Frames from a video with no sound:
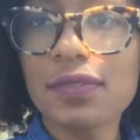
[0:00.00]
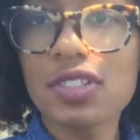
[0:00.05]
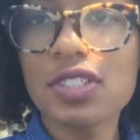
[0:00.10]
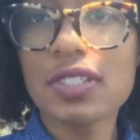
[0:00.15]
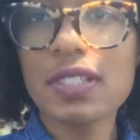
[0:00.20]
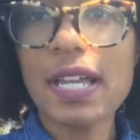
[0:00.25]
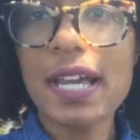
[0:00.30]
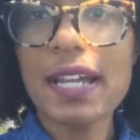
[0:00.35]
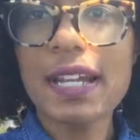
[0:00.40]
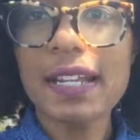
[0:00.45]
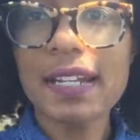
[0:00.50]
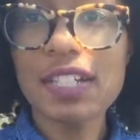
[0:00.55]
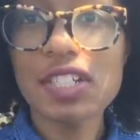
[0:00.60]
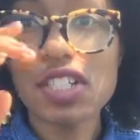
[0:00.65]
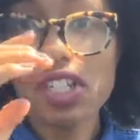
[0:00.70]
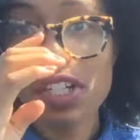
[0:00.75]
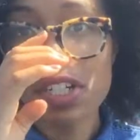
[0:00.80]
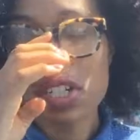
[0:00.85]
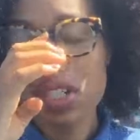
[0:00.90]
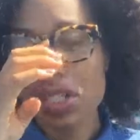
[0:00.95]
Just got out of
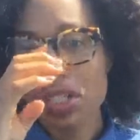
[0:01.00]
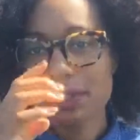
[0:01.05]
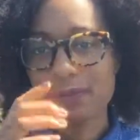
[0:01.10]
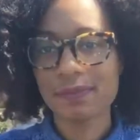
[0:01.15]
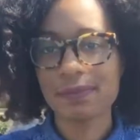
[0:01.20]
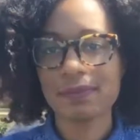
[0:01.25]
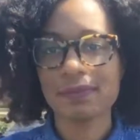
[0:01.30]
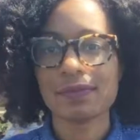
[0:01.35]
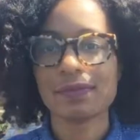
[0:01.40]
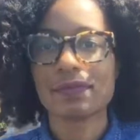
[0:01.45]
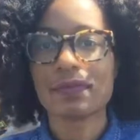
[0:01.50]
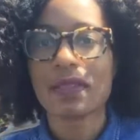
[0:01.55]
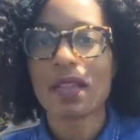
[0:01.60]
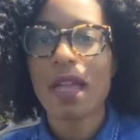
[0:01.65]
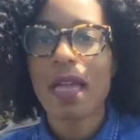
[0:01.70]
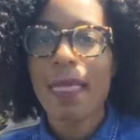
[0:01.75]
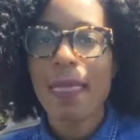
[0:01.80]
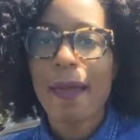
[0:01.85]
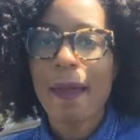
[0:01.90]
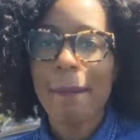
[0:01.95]
church
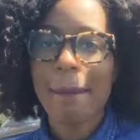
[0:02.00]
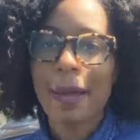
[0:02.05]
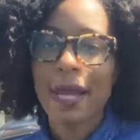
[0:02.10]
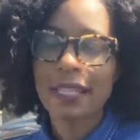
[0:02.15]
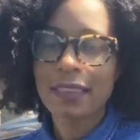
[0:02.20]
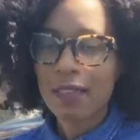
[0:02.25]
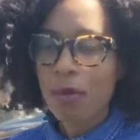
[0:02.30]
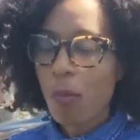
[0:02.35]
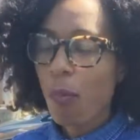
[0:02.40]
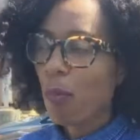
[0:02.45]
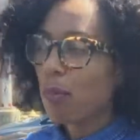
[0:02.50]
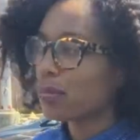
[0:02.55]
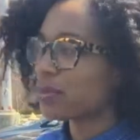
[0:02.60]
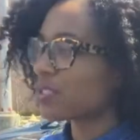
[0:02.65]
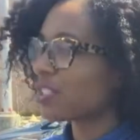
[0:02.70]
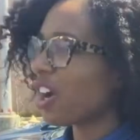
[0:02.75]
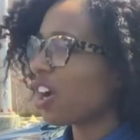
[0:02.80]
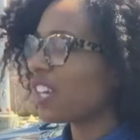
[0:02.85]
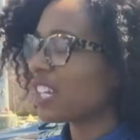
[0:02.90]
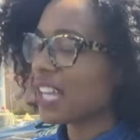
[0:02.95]
at the
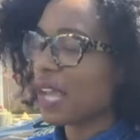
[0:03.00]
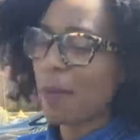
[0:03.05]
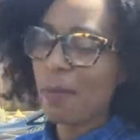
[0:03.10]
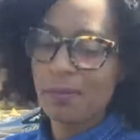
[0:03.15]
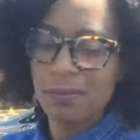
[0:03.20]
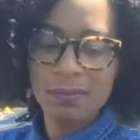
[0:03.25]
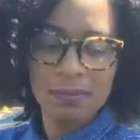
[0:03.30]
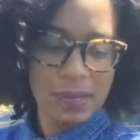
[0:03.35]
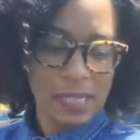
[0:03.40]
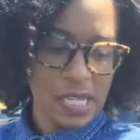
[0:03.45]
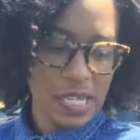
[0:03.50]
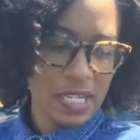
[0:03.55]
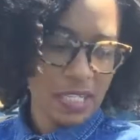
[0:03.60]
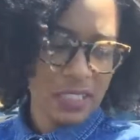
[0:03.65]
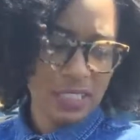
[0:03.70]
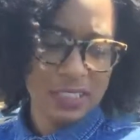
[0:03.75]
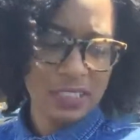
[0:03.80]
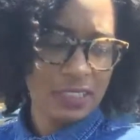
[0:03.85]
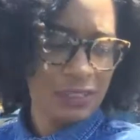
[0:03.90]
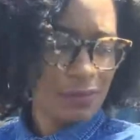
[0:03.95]
Target
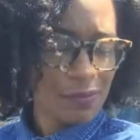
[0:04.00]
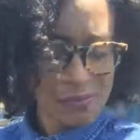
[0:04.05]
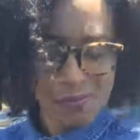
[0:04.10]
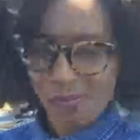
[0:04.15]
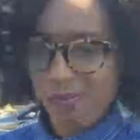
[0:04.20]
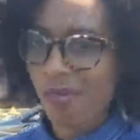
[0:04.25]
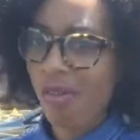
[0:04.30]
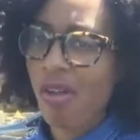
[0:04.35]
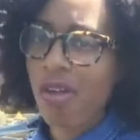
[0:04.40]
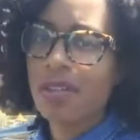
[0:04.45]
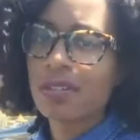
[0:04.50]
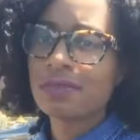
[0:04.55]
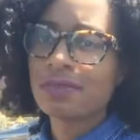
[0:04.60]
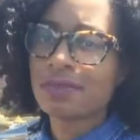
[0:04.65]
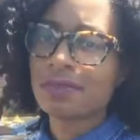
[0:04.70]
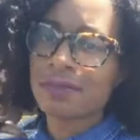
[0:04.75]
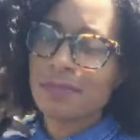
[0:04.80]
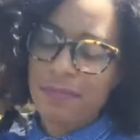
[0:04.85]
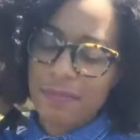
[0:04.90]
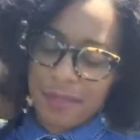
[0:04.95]
because
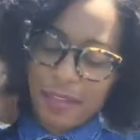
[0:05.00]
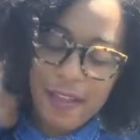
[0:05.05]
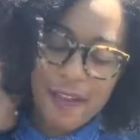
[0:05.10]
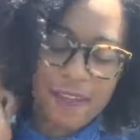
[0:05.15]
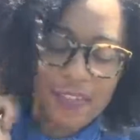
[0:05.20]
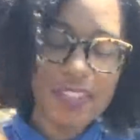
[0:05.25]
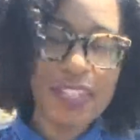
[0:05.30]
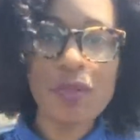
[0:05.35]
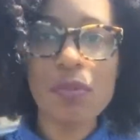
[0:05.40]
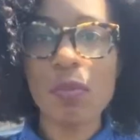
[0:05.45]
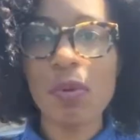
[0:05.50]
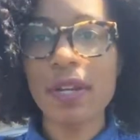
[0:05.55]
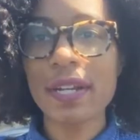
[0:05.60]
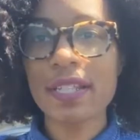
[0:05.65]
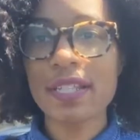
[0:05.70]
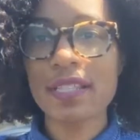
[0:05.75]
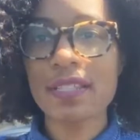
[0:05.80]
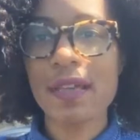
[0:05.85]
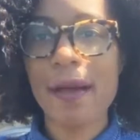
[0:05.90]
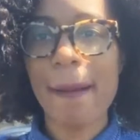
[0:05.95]
I really
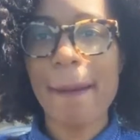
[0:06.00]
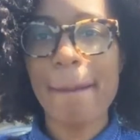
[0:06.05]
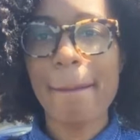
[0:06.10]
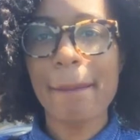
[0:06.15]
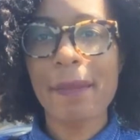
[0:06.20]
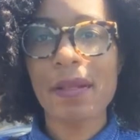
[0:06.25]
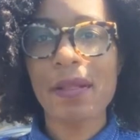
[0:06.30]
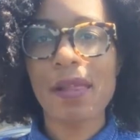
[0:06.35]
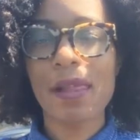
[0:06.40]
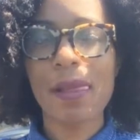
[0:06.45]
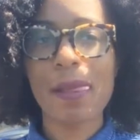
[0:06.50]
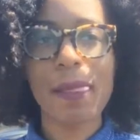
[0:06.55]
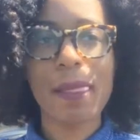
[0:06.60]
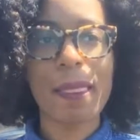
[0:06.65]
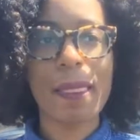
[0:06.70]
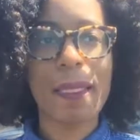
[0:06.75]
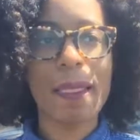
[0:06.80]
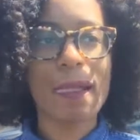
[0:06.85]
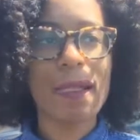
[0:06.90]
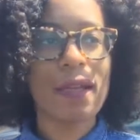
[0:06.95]
wanted some
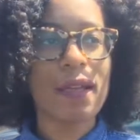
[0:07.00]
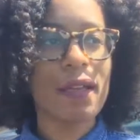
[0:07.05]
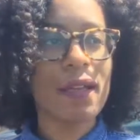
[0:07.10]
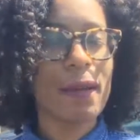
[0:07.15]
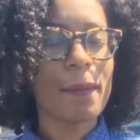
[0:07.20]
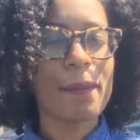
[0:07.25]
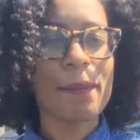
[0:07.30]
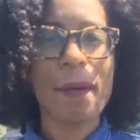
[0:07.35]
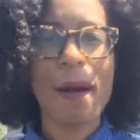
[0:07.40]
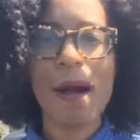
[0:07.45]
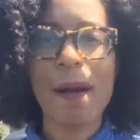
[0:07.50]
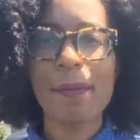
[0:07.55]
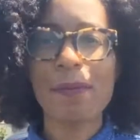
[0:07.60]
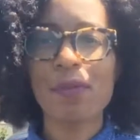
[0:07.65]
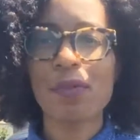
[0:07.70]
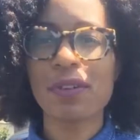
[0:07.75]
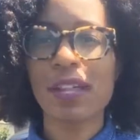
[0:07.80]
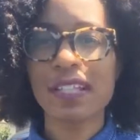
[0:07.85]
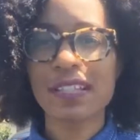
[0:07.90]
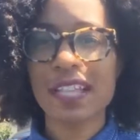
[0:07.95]

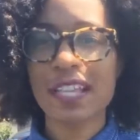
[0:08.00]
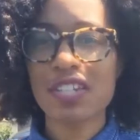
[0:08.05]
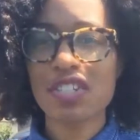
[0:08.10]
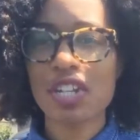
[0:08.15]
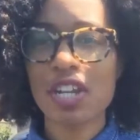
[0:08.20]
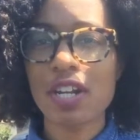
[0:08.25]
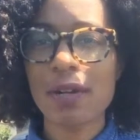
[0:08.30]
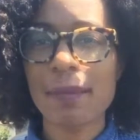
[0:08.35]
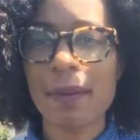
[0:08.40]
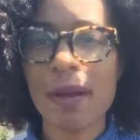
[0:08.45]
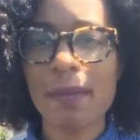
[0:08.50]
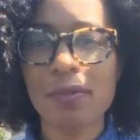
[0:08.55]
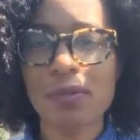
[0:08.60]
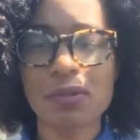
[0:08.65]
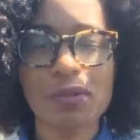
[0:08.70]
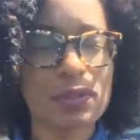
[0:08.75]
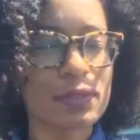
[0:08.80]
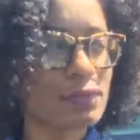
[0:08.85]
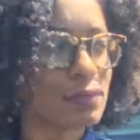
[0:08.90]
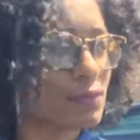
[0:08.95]
popcorn, like that cheddar
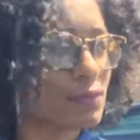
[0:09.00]
popcorn.